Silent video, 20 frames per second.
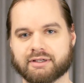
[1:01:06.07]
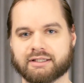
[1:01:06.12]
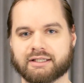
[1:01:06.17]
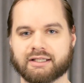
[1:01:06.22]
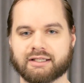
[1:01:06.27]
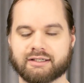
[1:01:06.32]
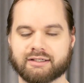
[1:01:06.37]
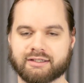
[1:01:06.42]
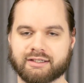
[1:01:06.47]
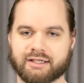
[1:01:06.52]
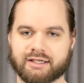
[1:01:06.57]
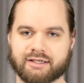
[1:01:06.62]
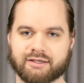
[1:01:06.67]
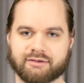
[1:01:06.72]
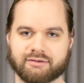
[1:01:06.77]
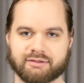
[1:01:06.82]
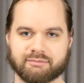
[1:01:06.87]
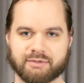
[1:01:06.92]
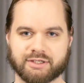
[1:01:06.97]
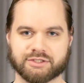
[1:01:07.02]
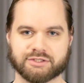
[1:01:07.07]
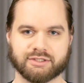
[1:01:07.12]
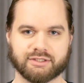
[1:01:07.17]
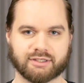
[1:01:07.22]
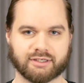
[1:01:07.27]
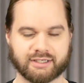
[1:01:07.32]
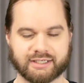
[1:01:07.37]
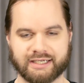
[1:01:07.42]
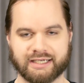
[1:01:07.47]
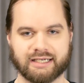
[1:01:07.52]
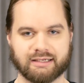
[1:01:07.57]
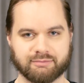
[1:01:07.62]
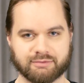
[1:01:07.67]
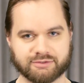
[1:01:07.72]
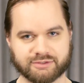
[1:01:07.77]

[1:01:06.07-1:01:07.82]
And then, you know, they mentioned Arcanum,